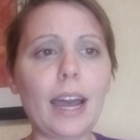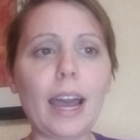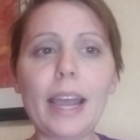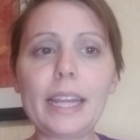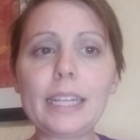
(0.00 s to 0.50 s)

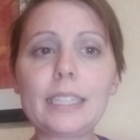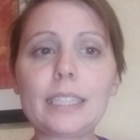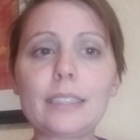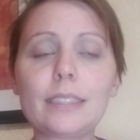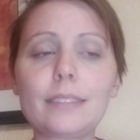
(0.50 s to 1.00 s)
I
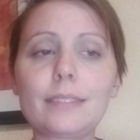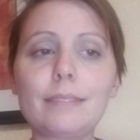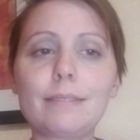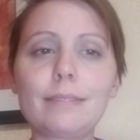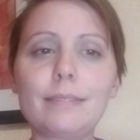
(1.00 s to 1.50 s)

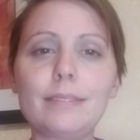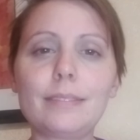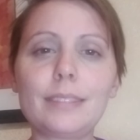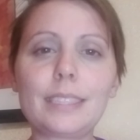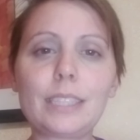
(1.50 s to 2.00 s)

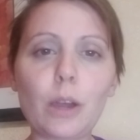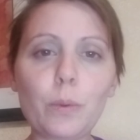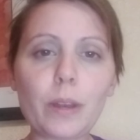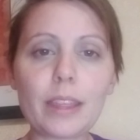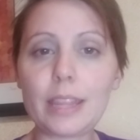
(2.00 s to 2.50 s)

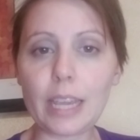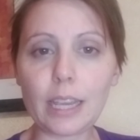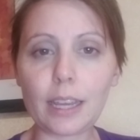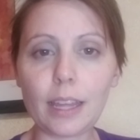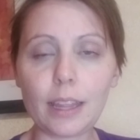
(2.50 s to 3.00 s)
don't
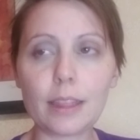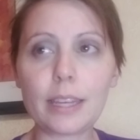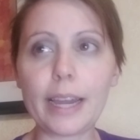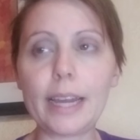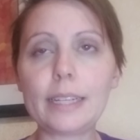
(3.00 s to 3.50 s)
think
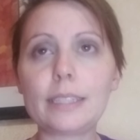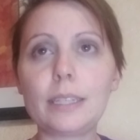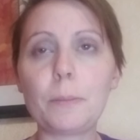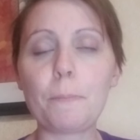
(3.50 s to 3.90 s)
that